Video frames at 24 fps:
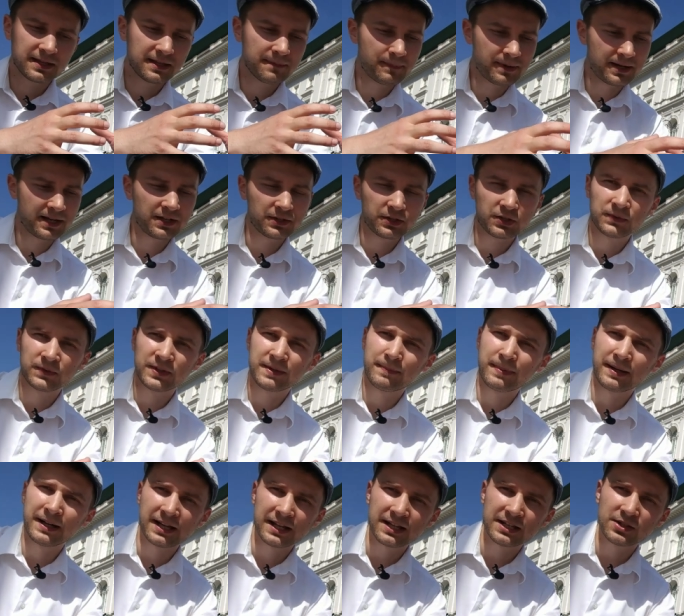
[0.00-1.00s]
the part of the
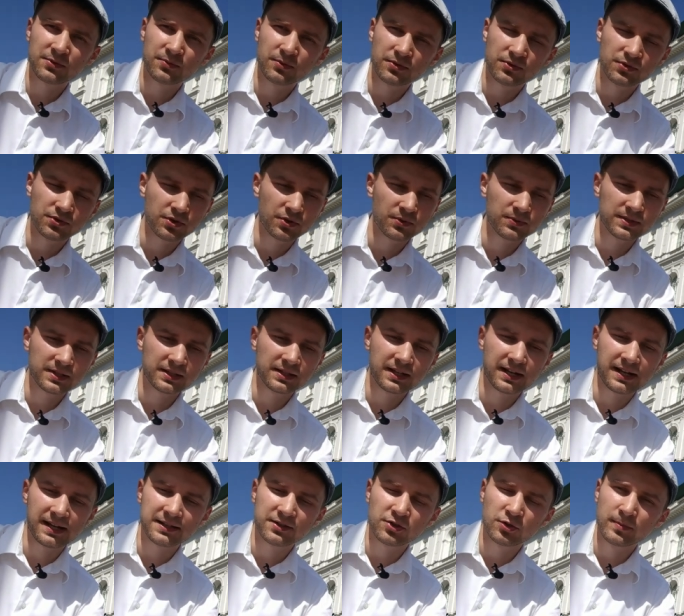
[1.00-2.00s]
palace was
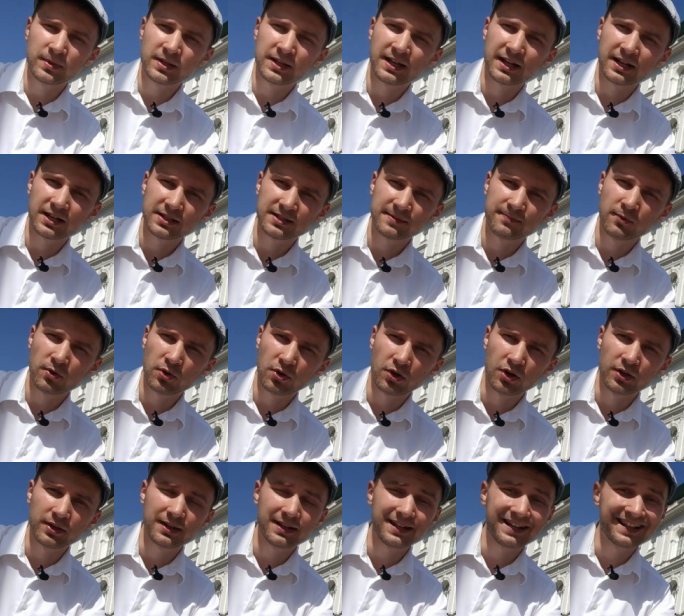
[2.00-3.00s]
chosen as to be the small
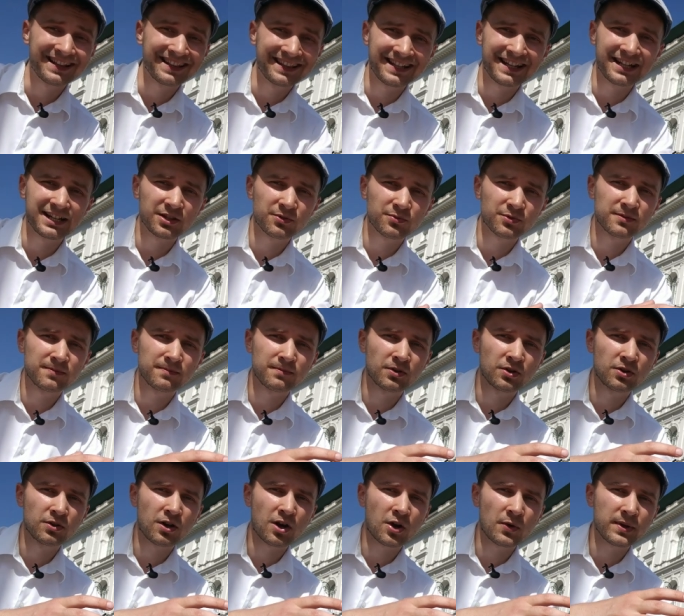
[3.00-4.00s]
hotel, and then it was
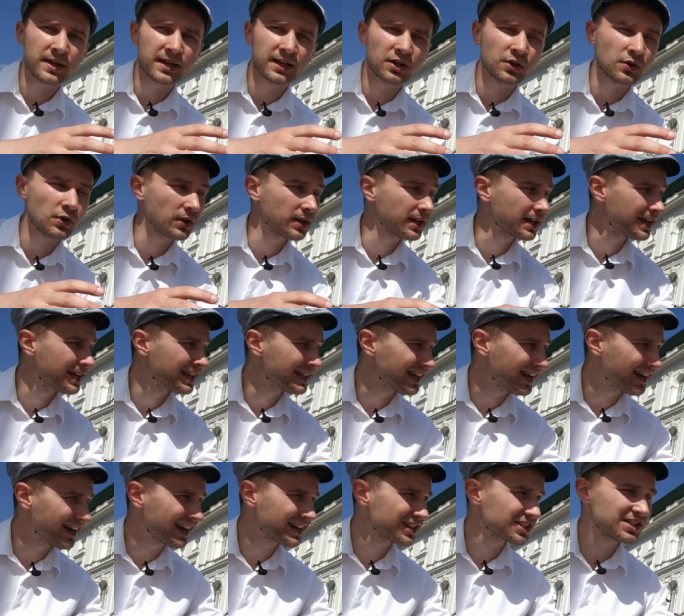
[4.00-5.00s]
growing and growing, and
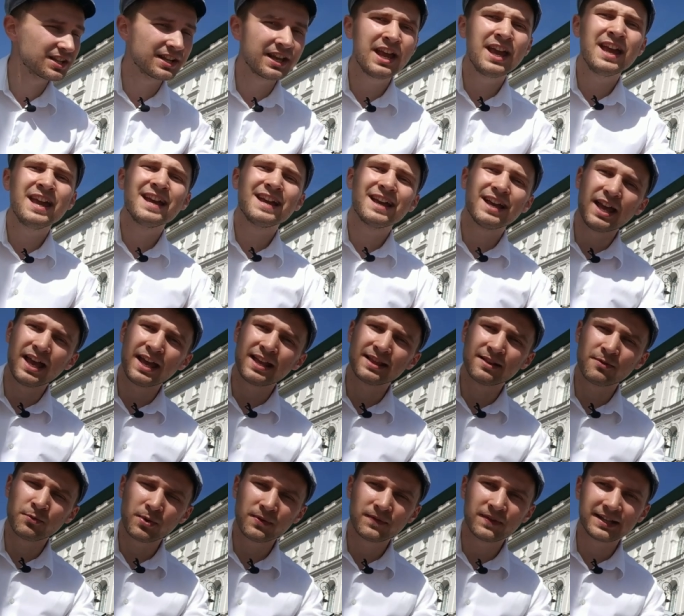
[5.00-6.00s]
actually,
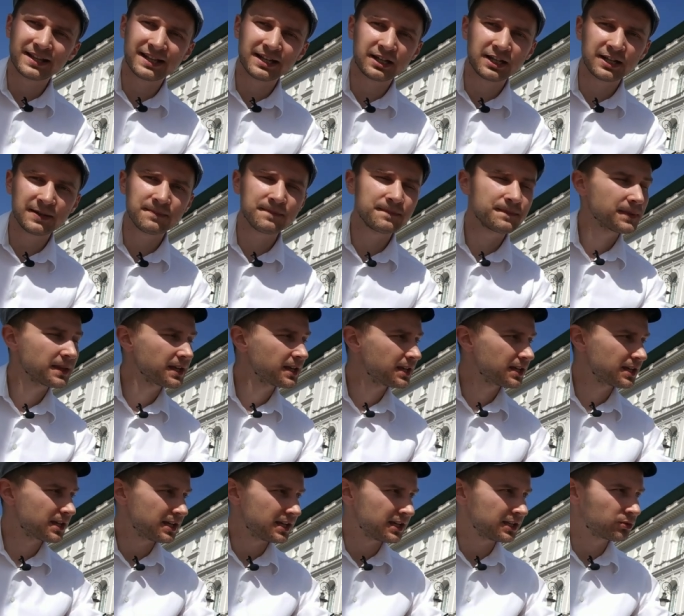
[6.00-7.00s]
and with the time,
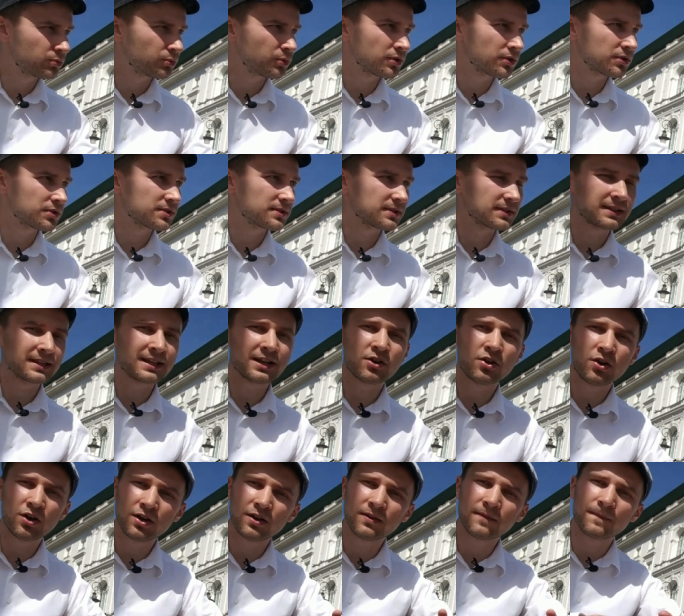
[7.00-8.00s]
it was the
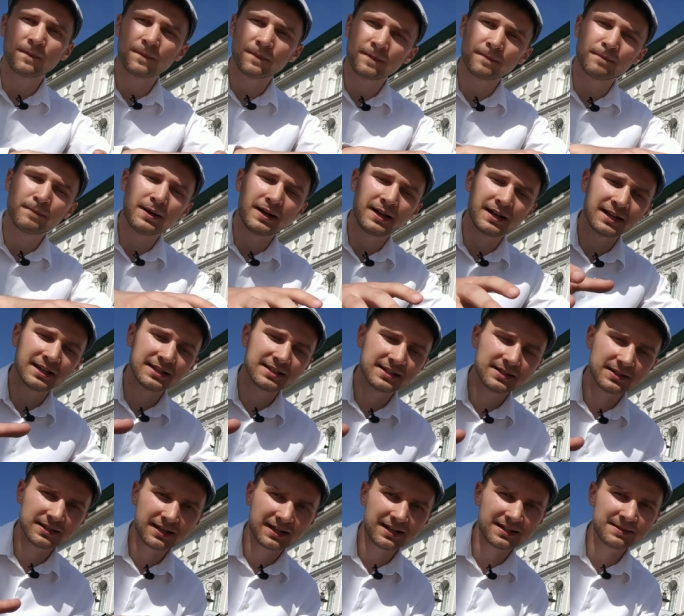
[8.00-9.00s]
whole
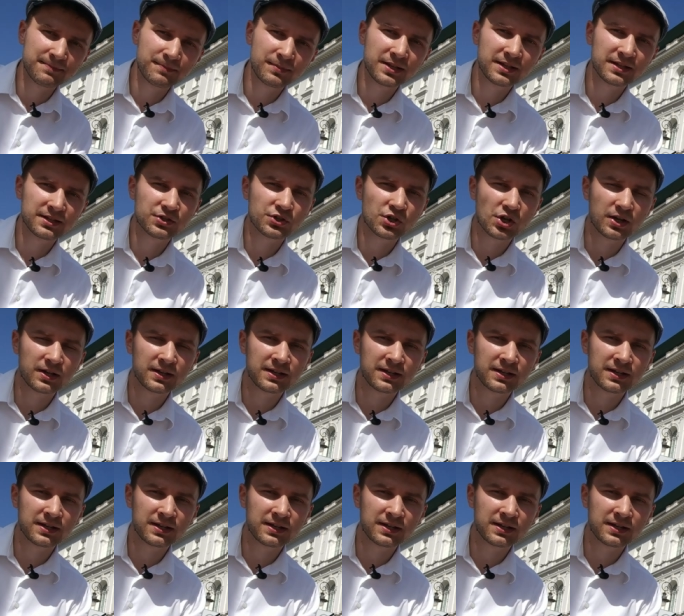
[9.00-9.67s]
palace has been